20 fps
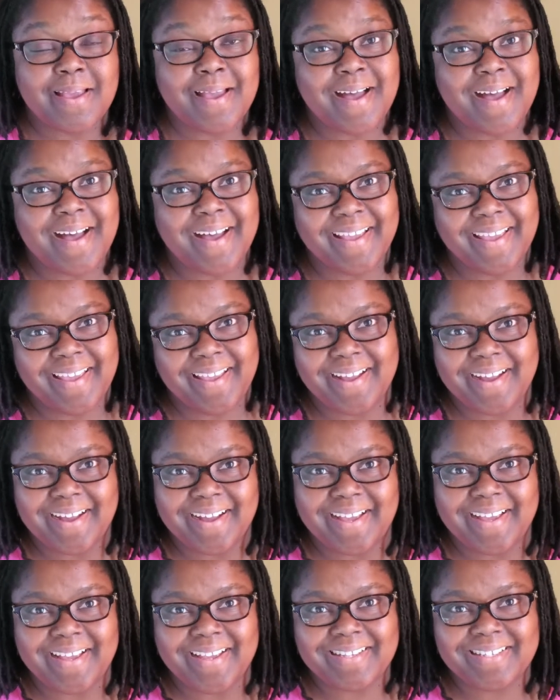Hi
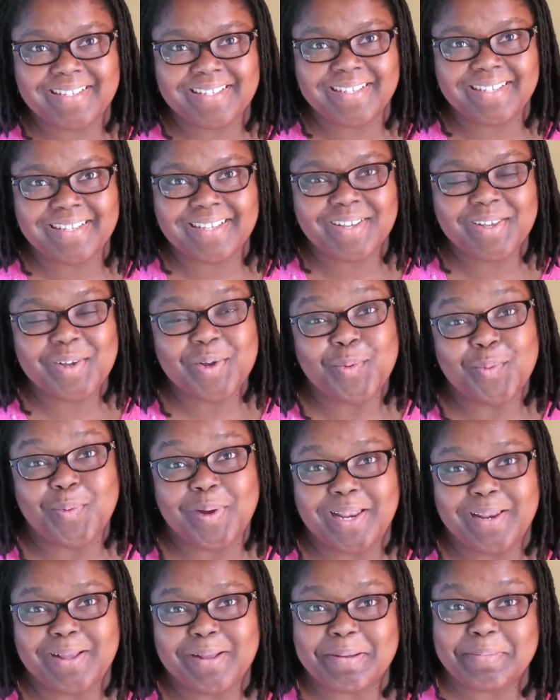guys,
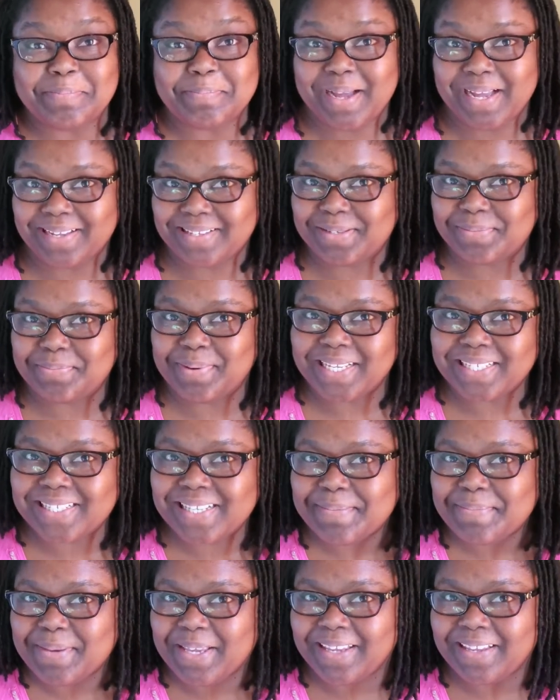welcome back to
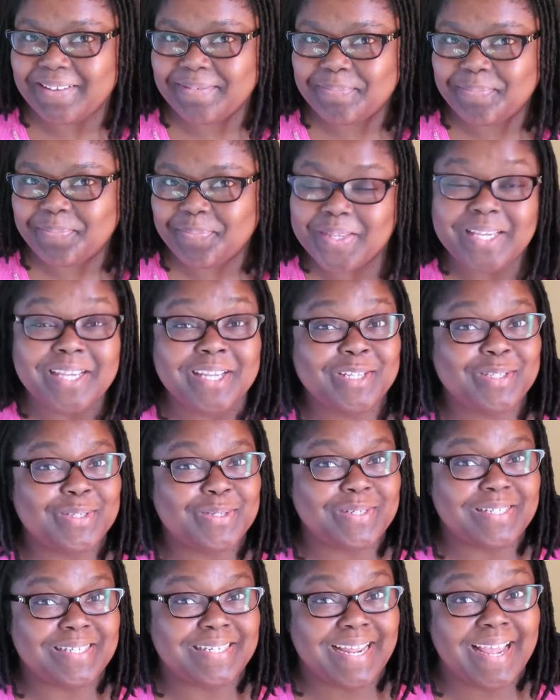Besami.
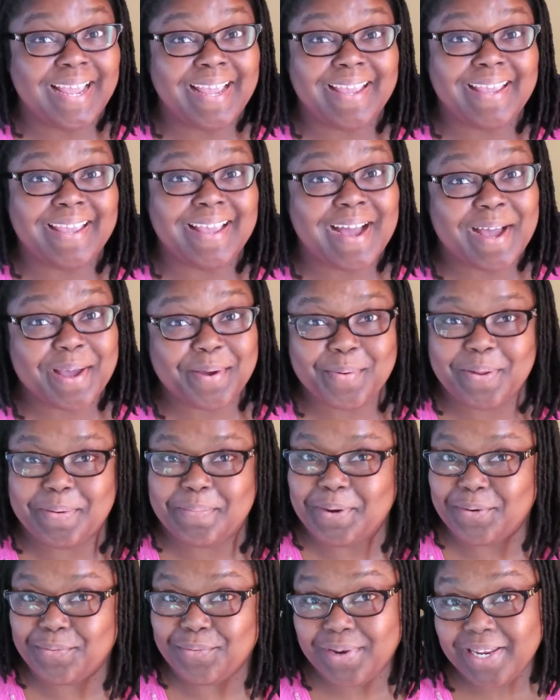Today I will
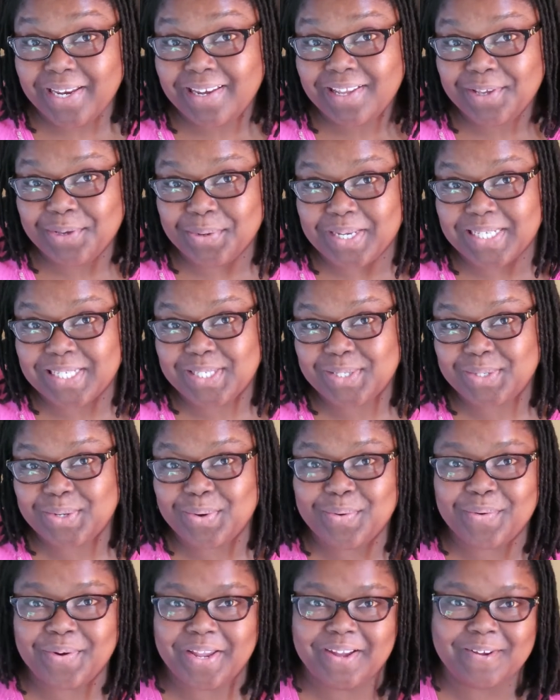be reading you a
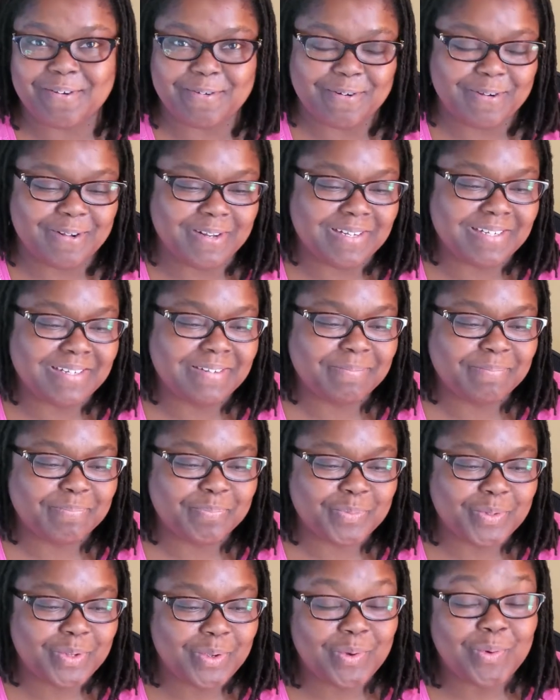story called
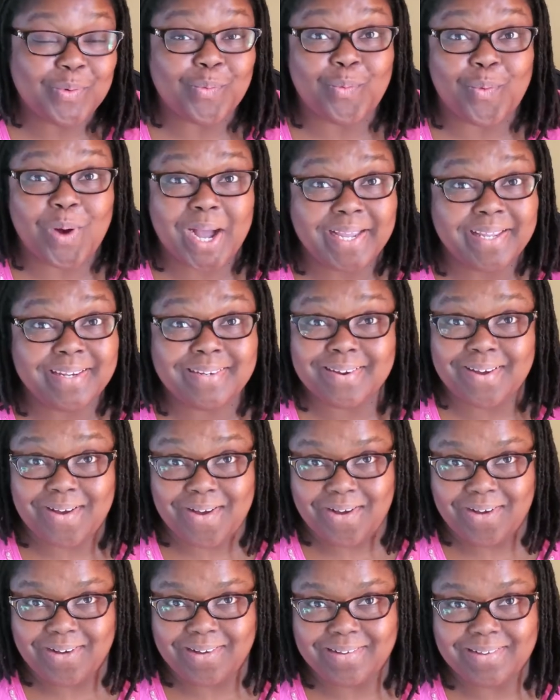Why
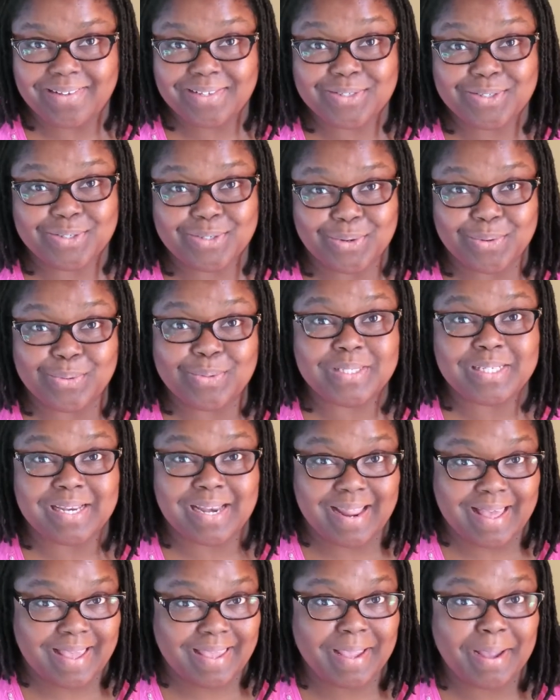Dog Don't
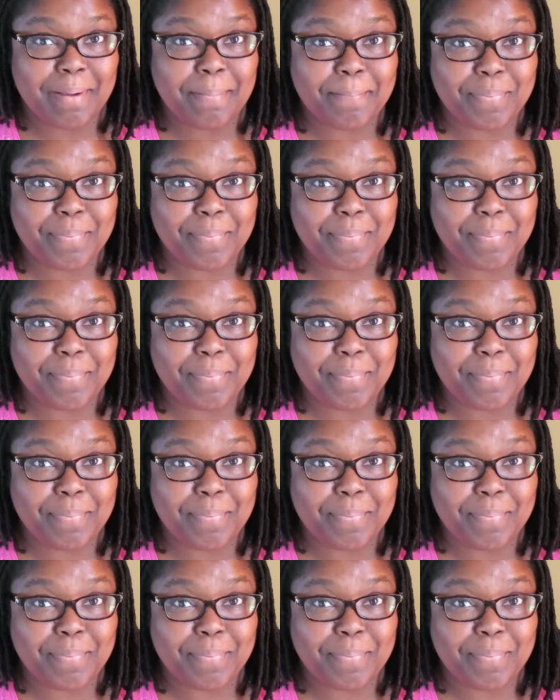Like